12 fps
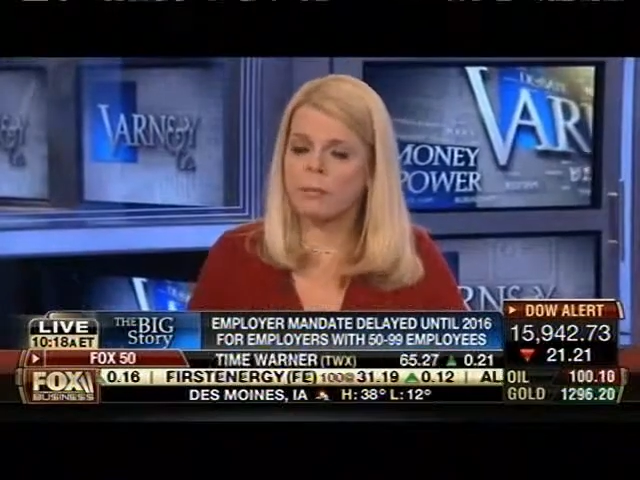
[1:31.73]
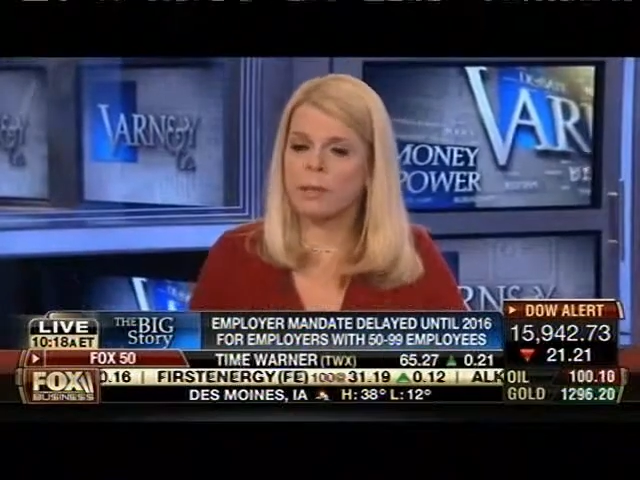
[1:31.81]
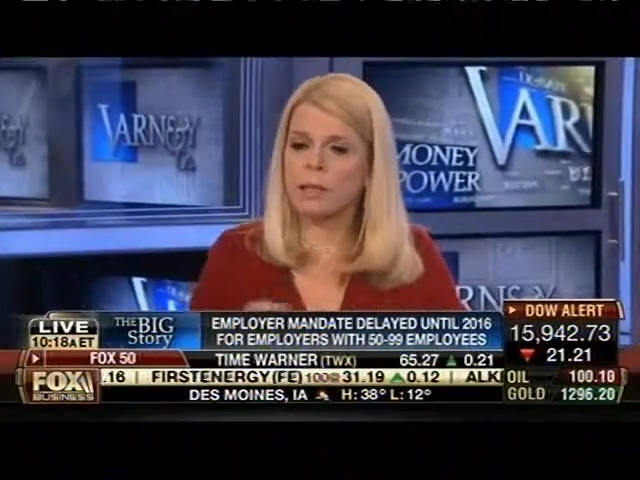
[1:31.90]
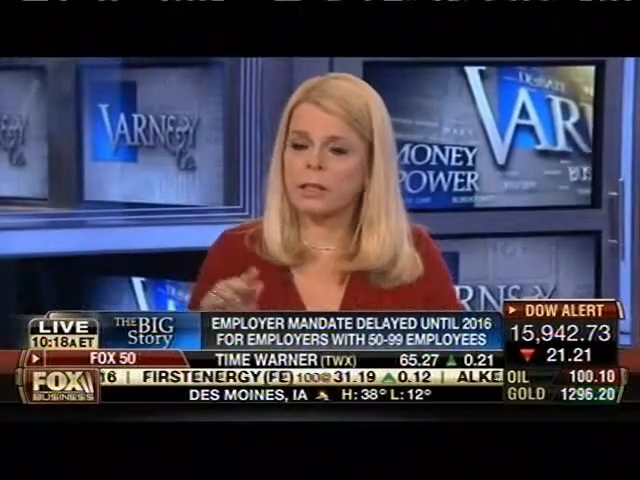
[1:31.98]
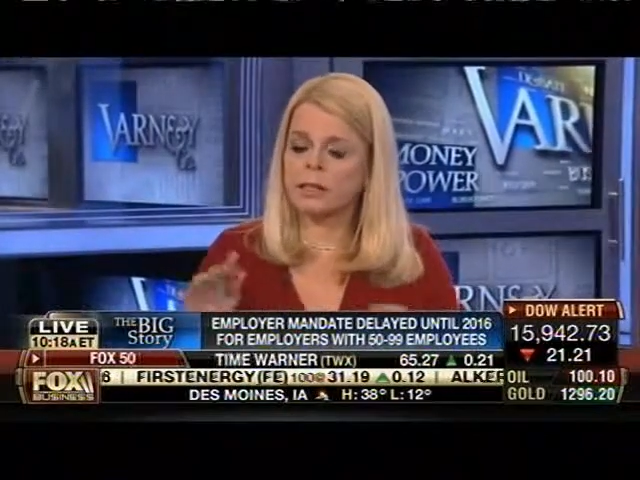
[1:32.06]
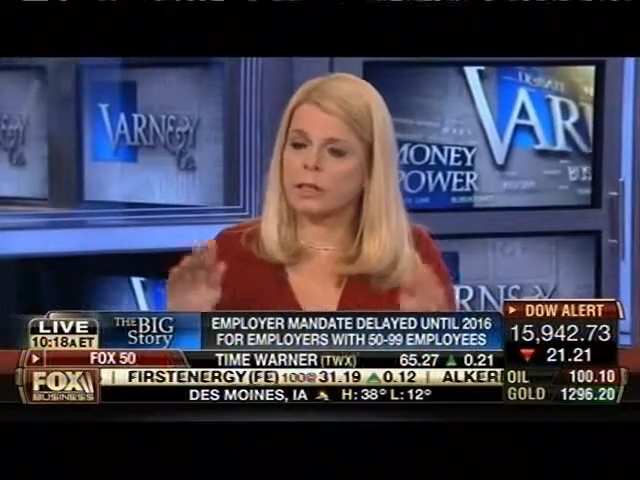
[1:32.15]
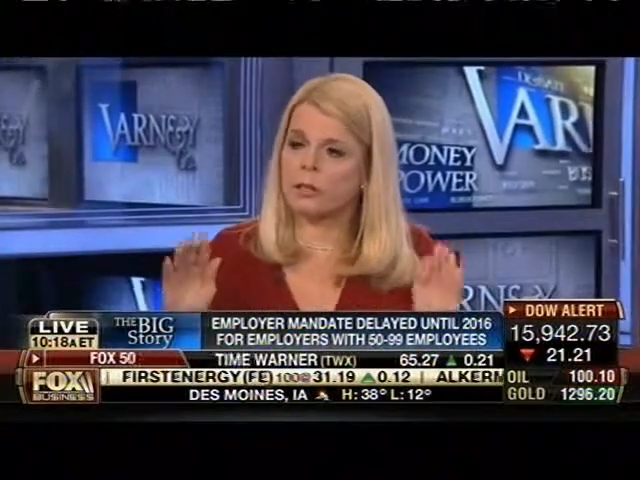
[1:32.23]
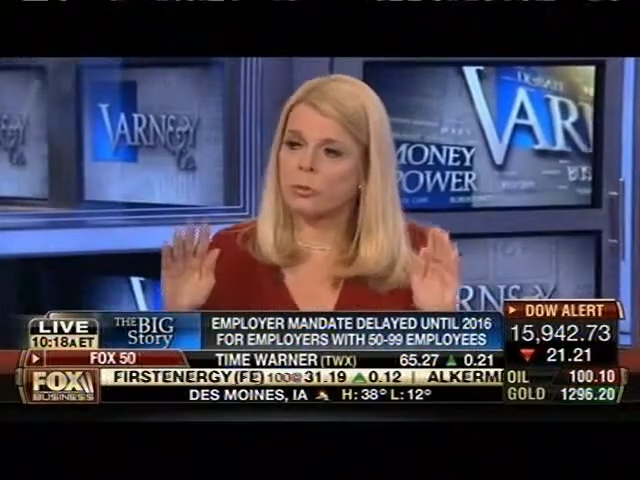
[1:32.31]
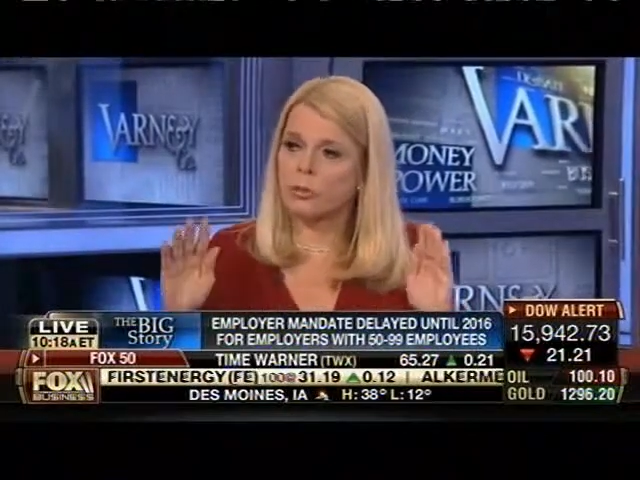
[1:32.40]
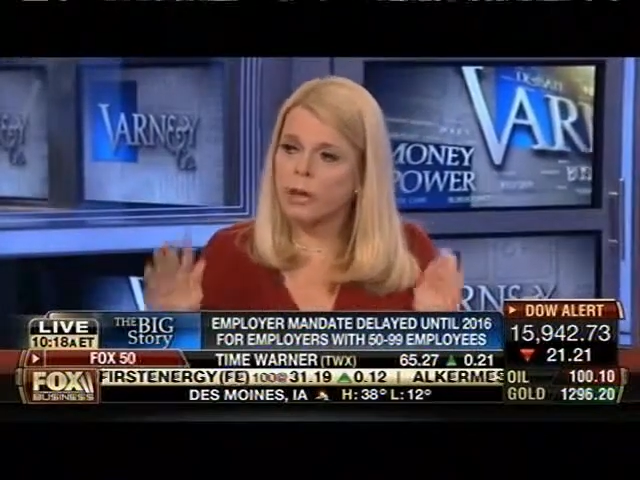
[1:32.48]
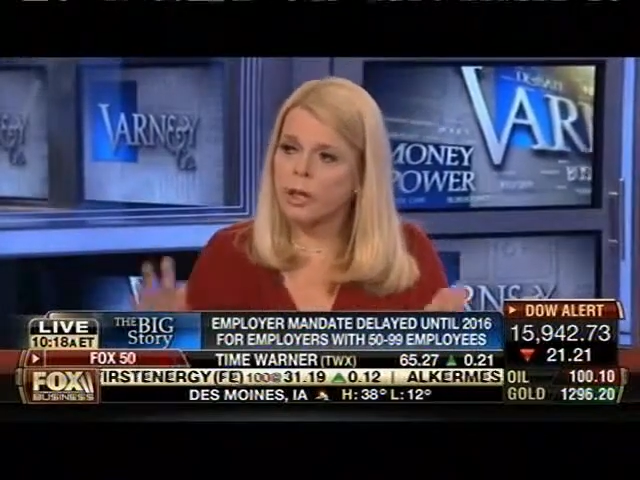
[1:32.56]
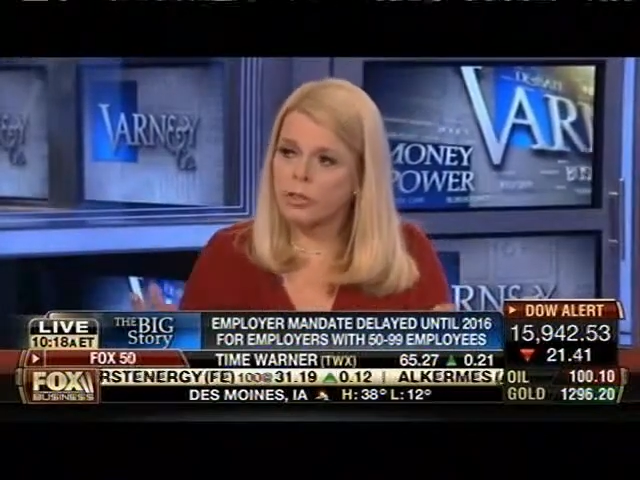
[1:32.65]
Because in
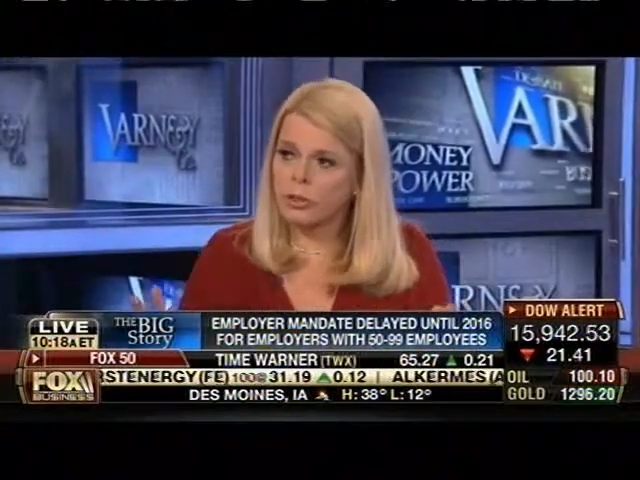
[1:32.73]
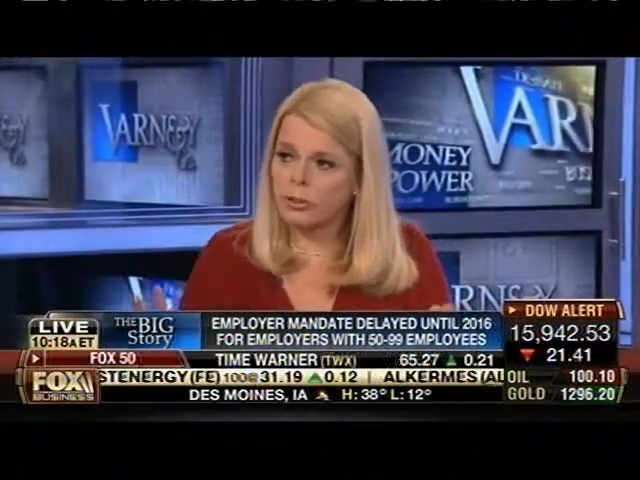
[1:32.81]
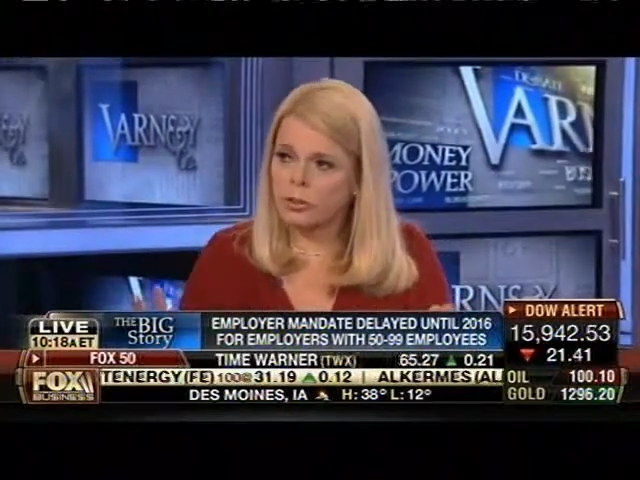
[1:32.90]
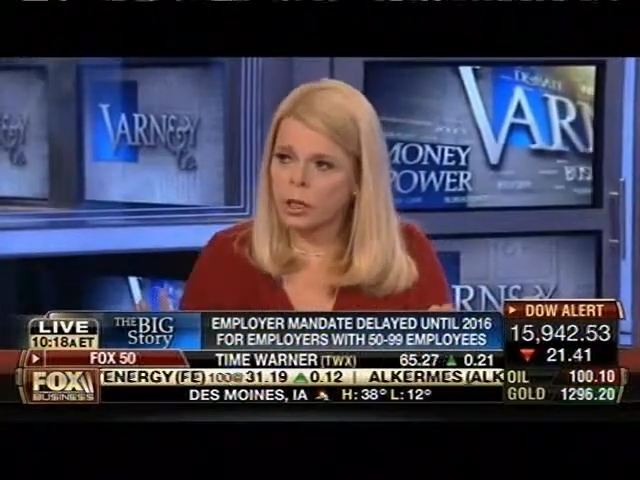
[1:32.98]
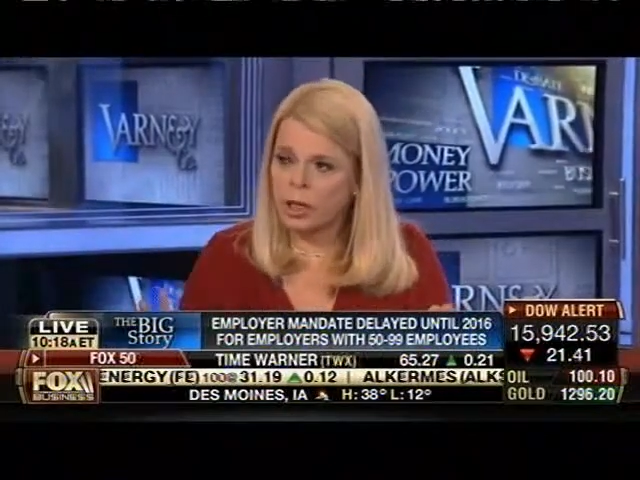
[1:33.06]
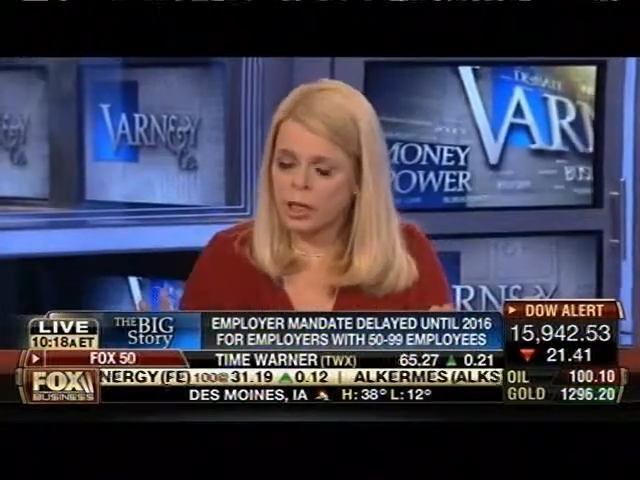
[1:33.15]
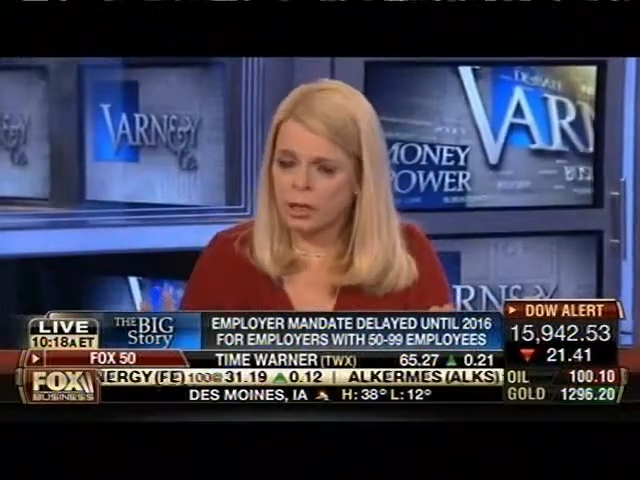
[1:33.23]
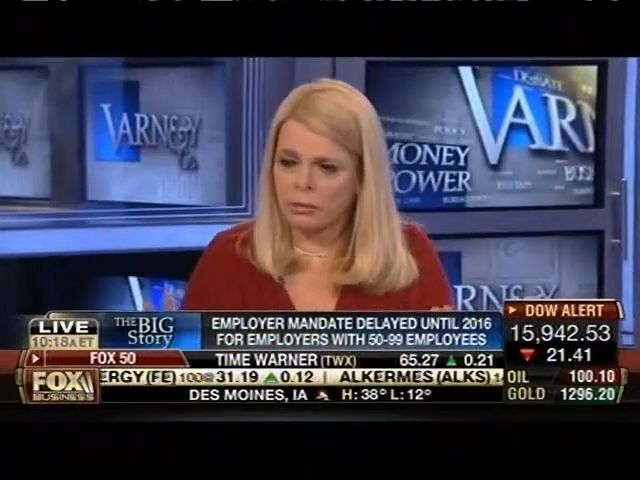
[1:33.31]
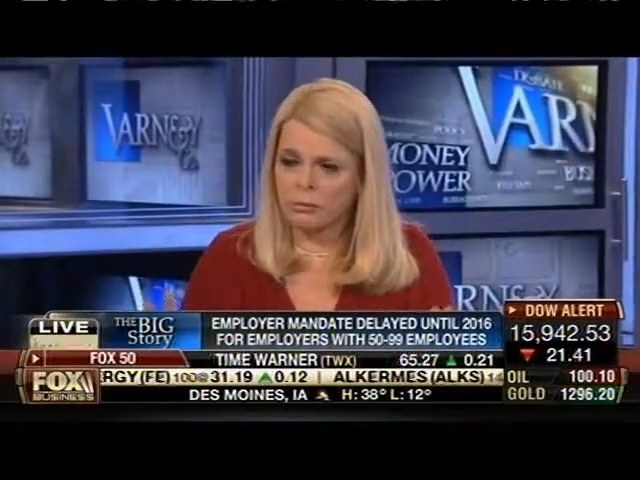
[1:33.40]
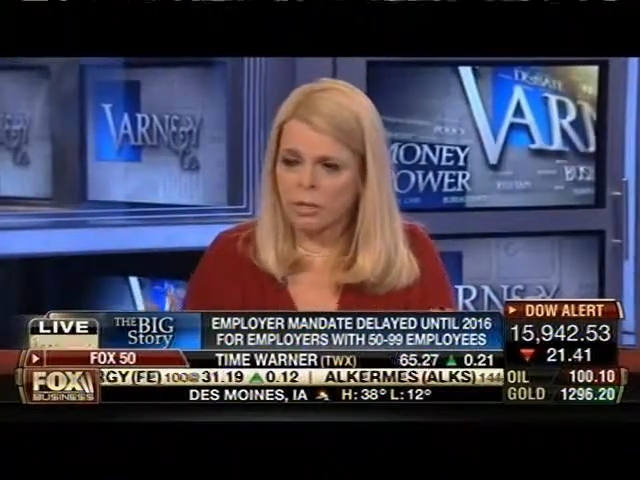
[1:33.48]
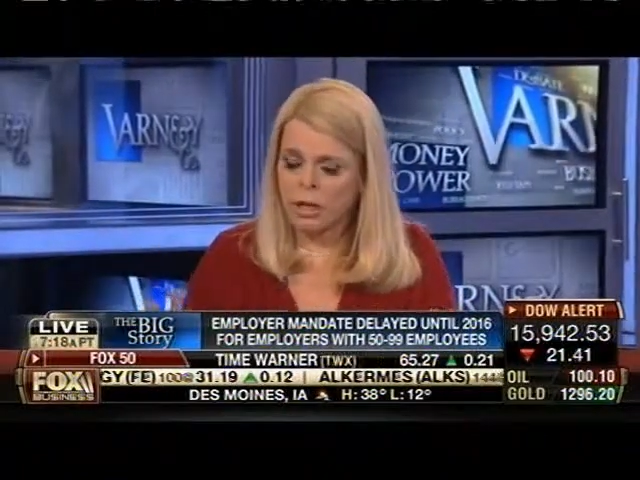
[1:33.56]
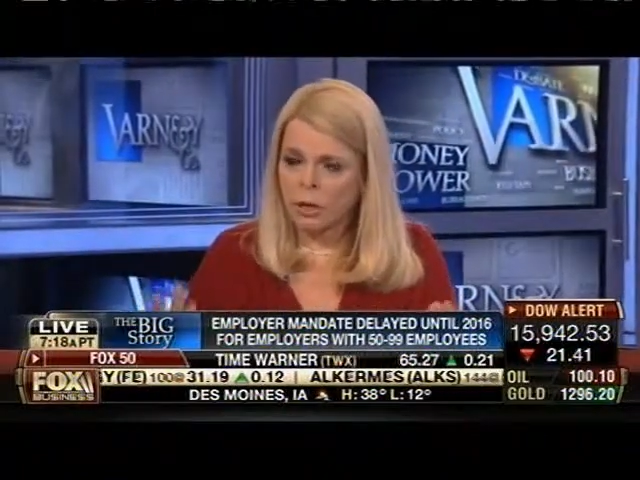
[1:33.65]
2013,